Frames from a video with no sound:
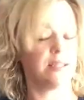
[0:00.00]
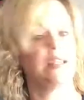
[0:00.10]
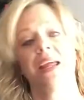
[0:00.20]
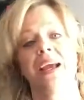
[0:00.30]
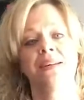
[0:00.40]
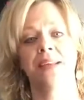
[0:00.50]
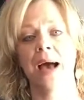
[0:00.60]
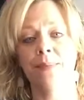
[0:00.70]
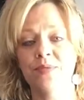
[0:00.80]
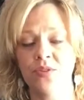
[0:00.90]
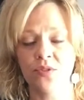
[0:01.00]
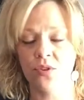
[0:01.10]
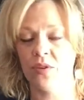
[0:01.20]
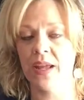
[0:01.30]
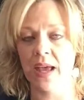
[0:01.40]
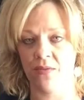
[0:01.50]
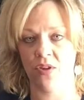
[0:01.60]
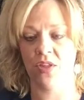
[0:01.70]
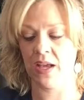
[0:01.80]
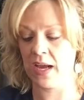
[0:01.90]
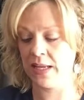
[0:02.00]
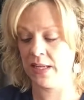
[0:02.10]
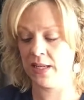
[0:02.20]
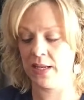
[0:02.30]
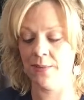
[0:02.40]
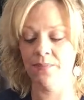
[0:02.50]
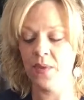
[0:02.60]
and it has absolutely everything I need in it.